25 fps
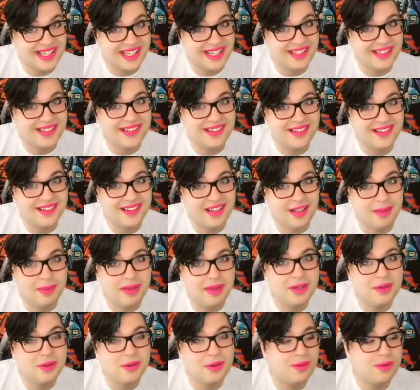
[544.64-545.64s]
10, like
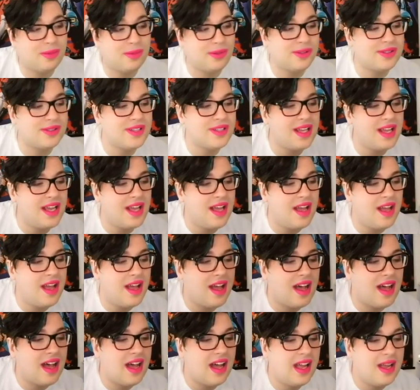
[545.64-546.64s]
my normal,
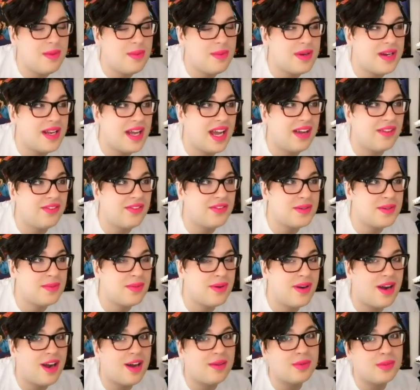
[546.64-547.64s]
I would have to
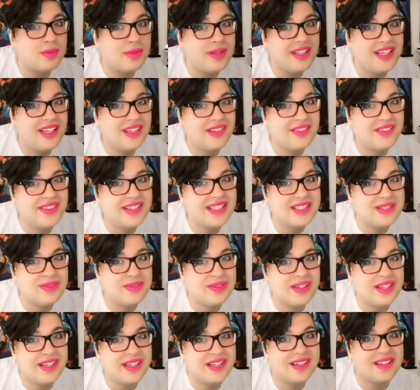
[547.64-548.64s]
probably give this
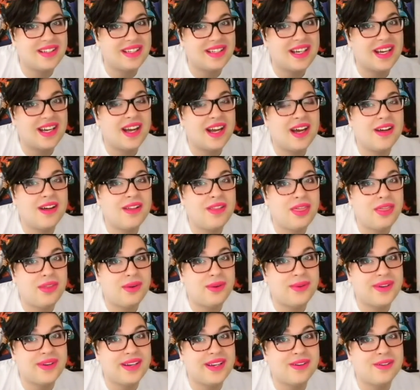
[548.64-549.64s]
figure like a
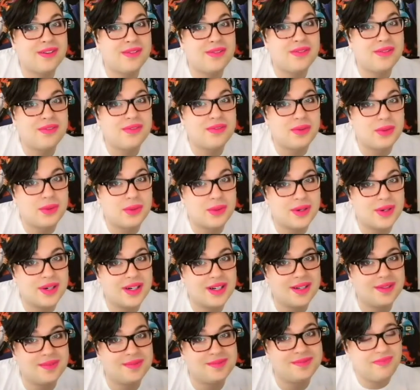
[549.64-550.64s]
3 or
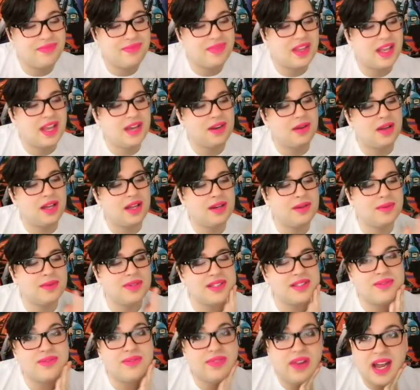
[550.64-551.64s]
4. I know
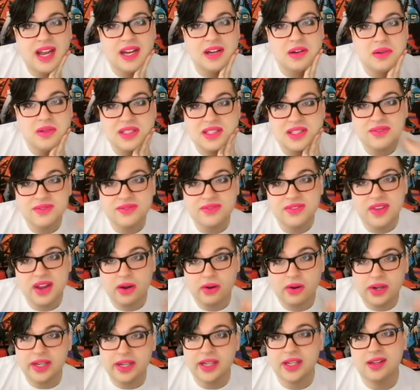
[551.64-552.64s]
it's a
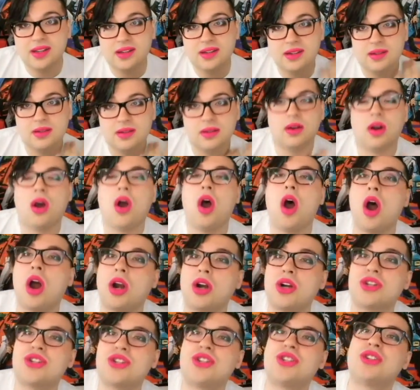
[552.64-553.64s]
very
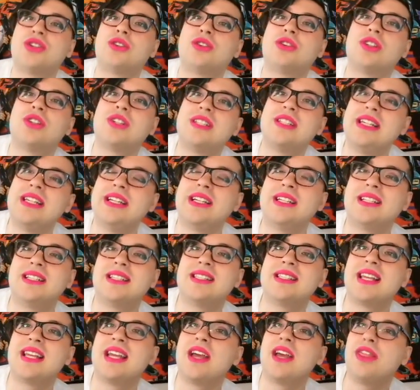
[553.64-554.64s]
harsh critique to
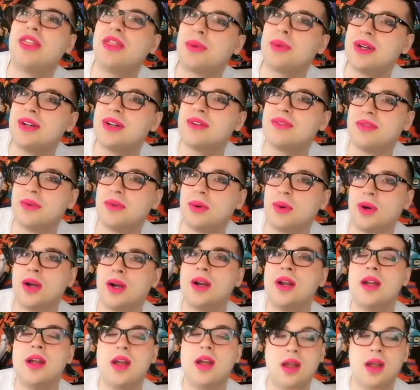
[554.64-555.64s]
say a 3 or 4,